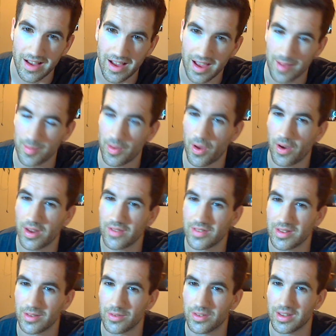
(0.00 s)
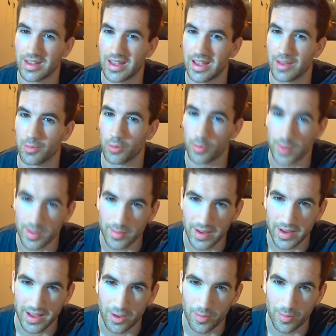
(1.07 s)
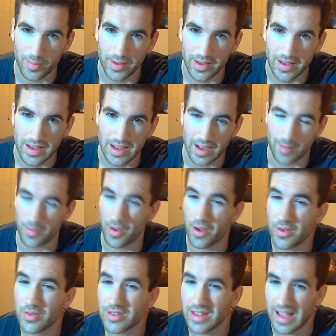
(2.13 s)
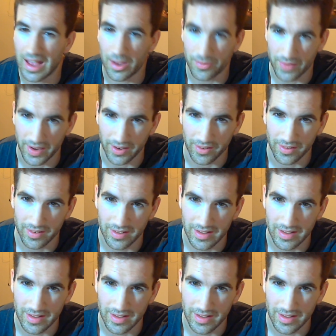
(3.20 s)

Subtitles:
I am not even using a Ruby in my helm. I'm not using Hellfire.